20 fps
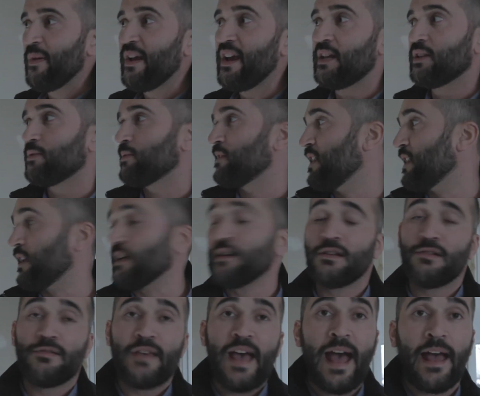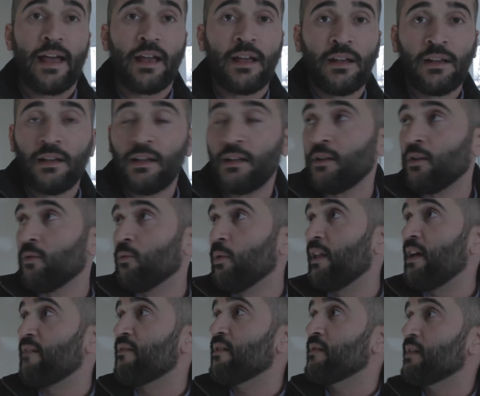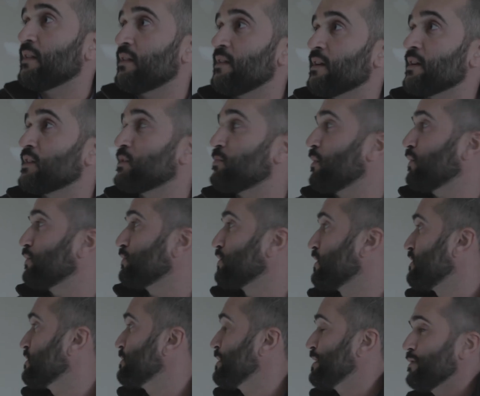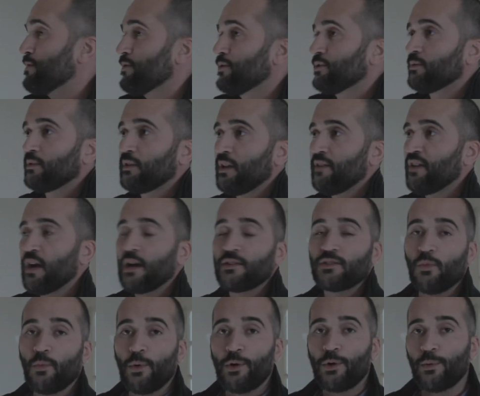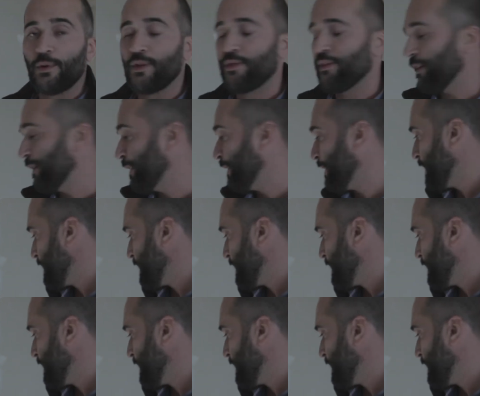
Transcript: bays where they can do that. We'll have everything exposed so everybody knows what they've got to work with.